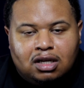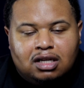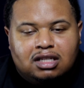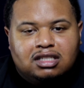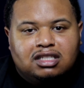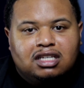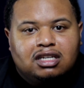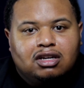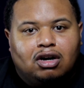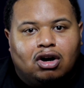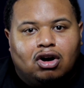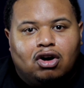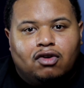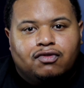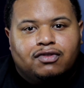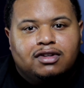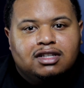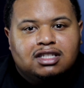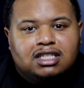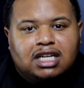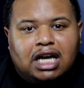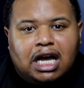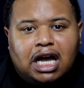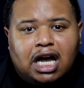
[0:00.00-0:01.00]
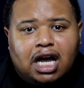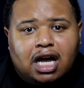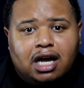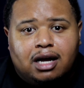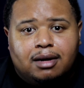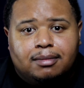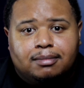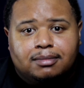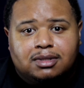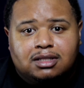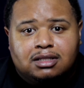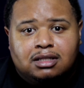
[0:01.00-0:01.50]
See,
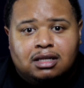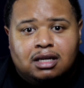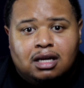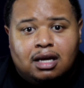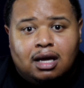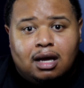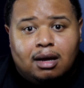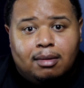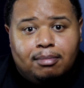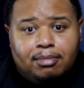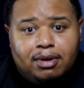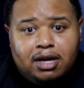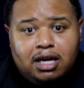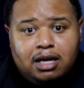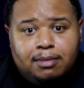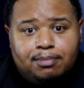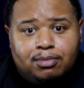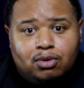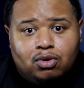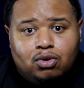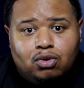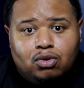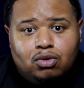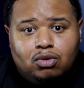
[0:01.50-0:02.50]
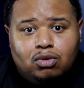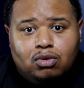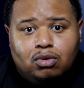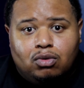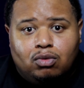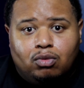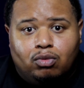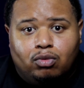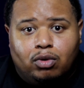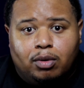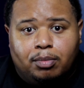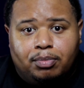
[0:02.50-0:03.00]
oftentimes people
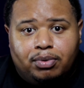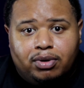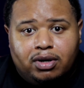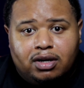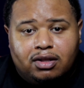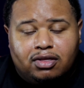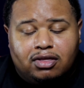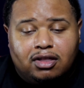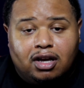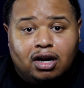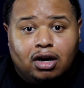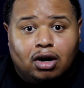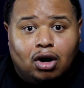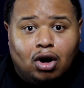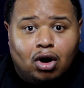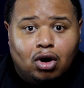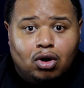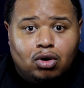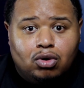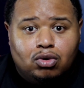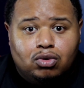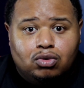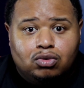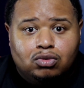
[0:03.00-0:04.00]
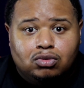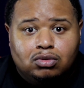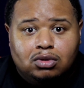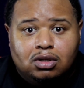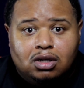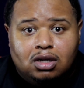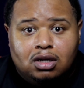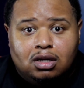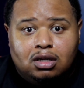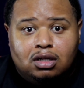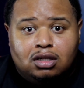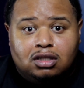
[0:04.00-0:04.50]
will put their own
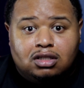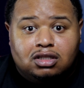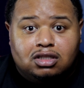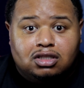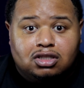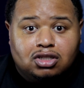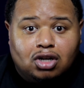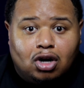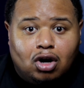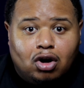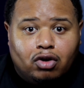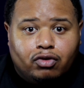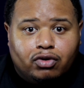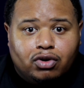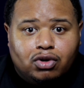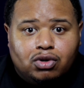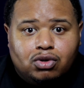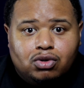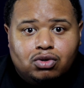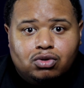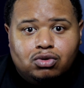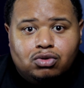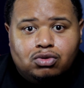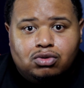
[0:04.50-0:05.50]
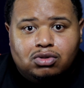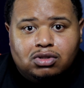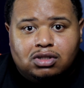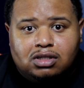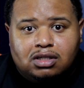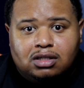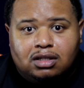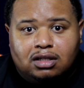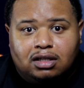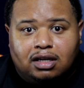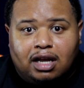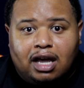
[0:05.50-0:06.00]

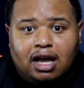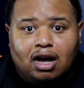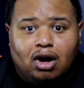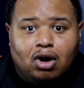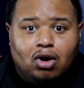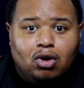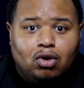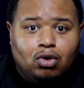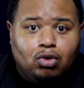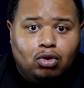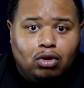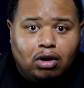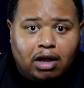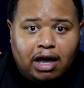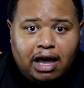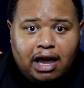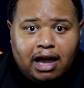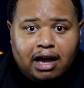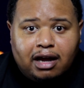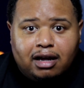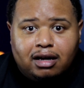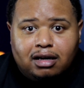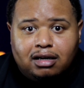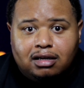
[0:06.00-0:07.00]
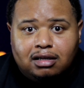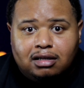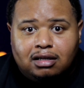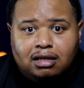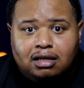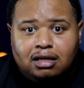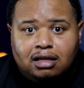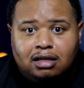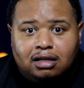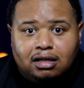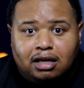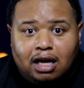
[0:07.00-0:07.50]
sorrows, their own lack,
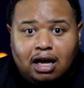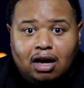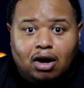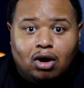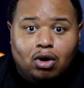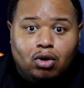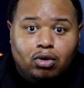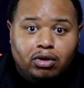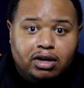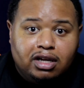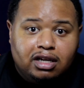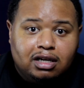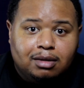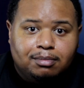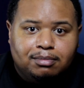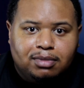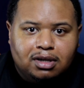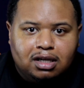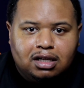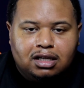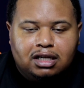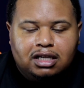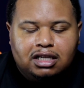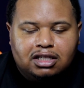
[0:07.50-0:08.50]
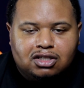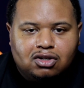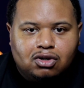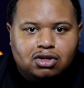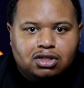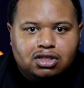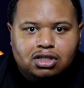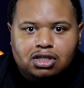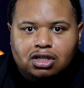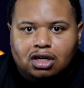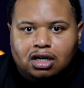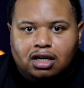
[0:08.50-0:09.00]
their own inabilities
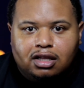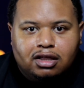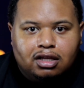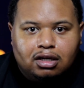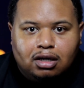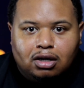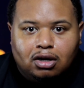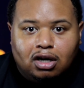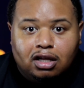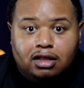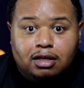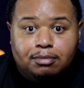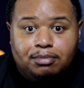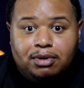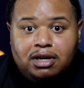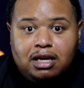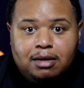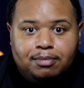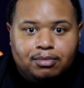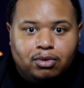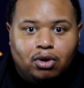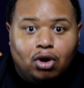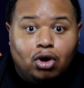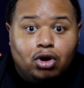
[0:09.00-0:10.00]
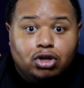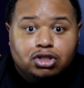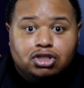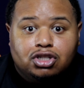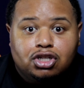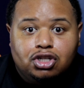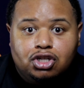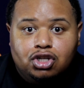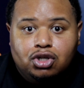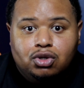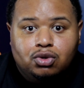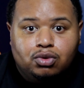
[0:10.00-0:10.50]
onto other people,
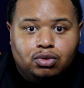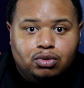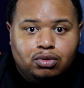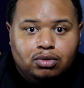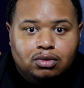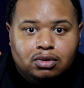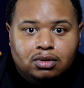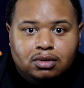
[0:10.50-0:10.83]
onto you.